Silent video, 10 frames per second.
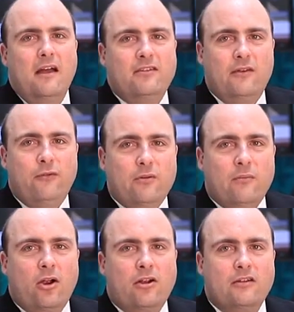Different
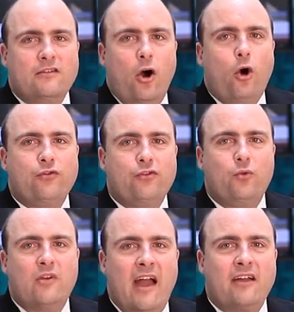markets also
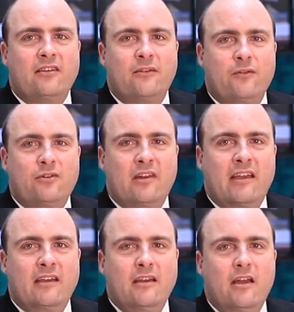react
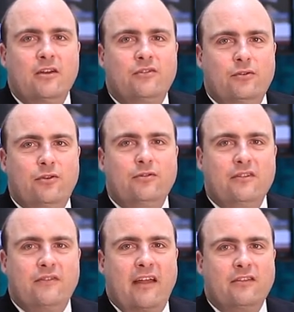differently to news
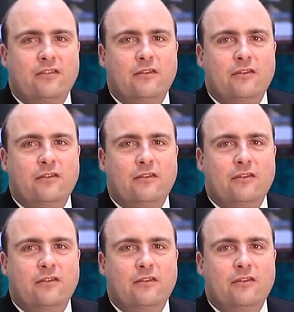events.